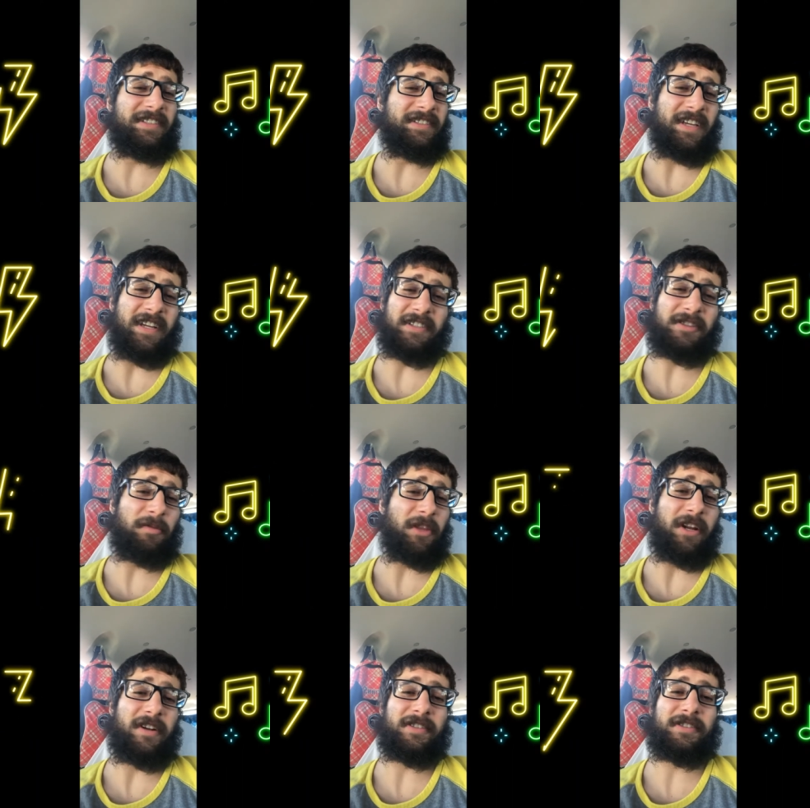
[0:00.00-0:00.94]
he's got
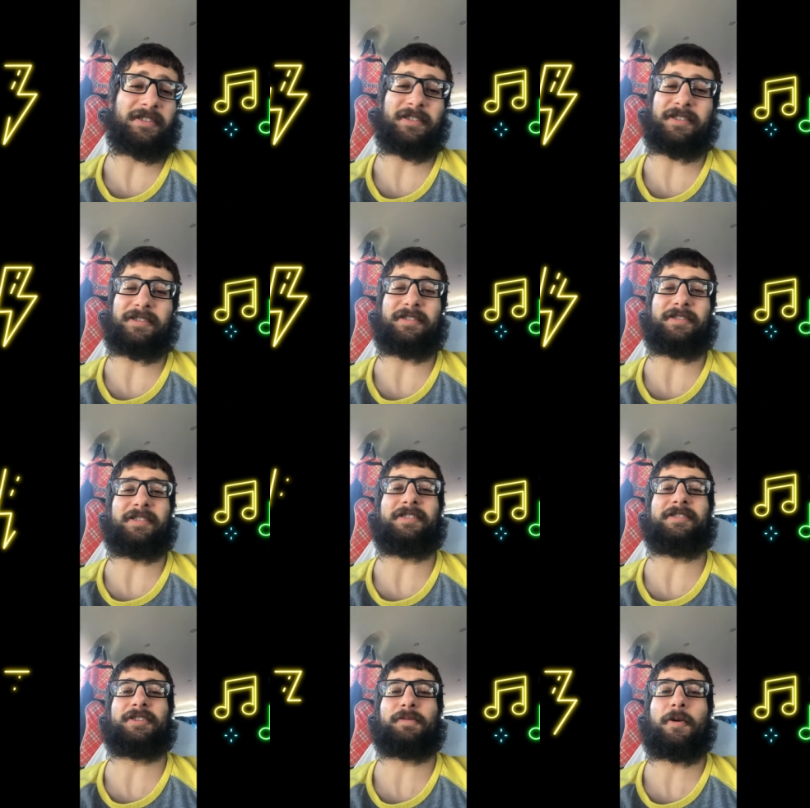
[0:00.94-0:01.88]
something else that
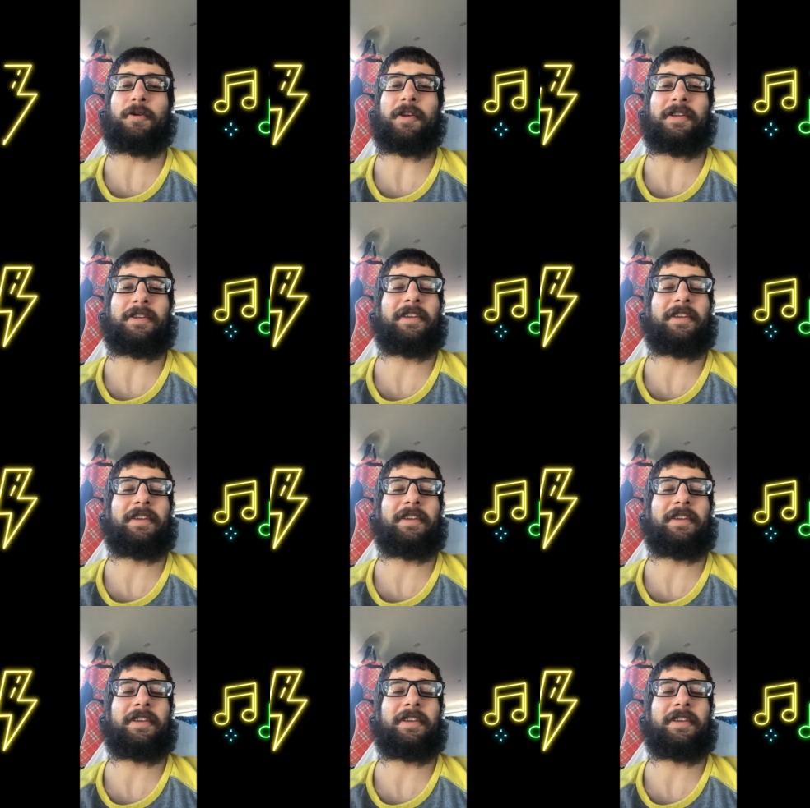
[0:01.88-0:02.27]
he's smoking.